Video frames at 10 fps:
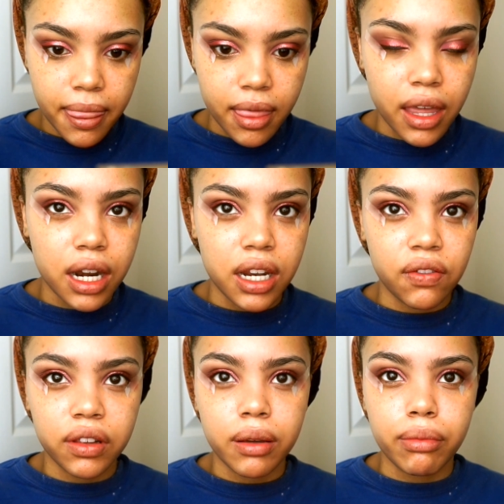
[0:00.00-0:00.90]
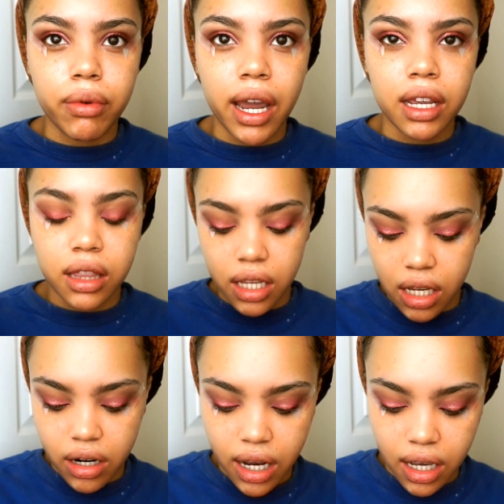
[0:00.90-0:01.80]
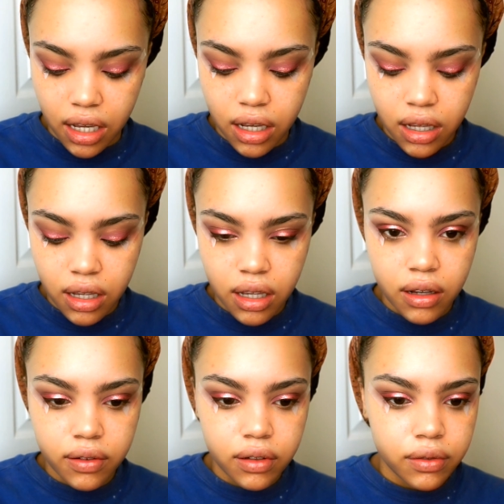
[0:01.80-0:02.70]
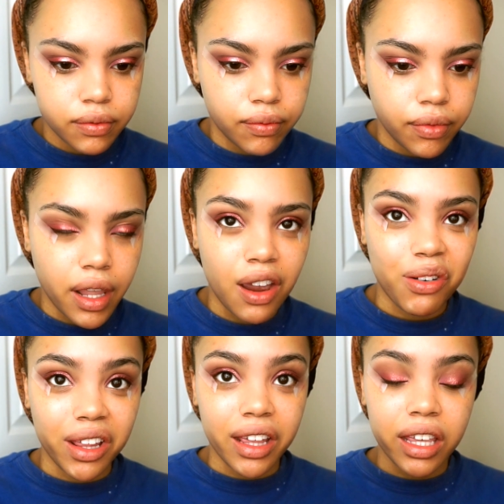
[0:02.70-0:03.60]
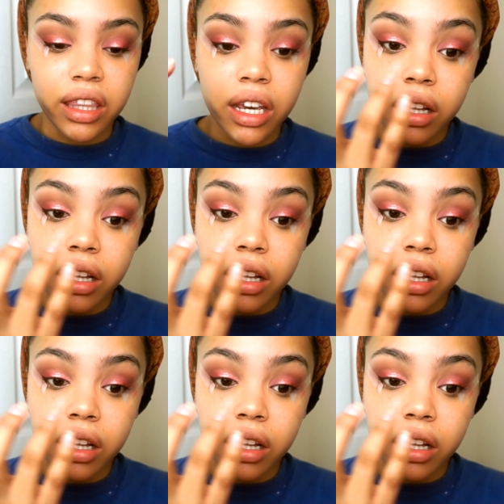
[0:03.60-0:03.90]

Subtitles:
That definitely brightened the inner eye. I really like that